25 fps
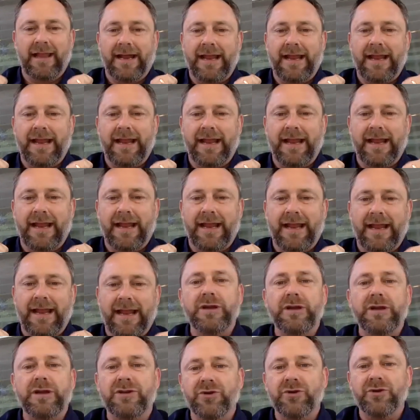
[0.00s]
Like, how do
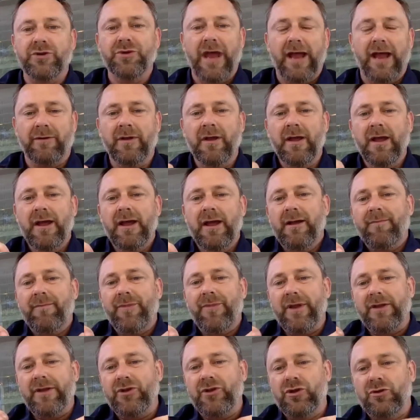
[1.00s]
we do that? And
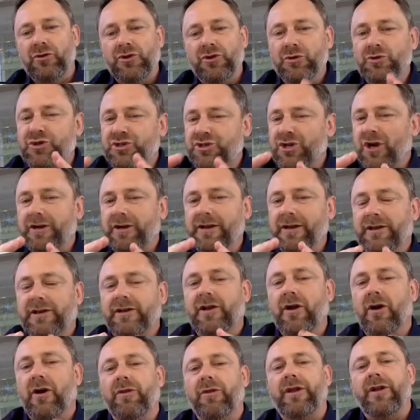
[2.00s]
you, you started
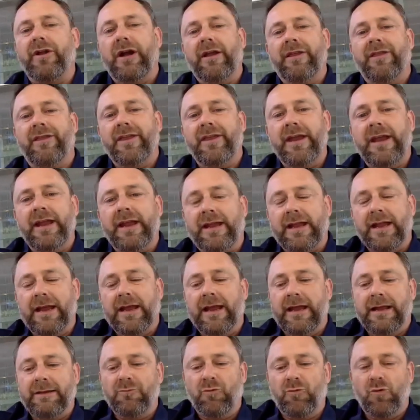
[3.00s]
to go there, I think.
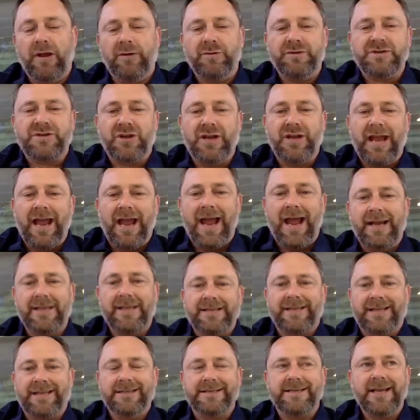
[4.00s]
And what I was going to
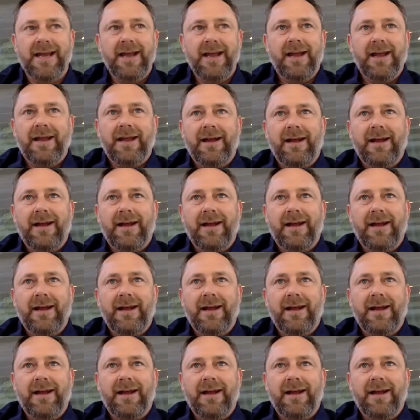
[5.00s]
ask is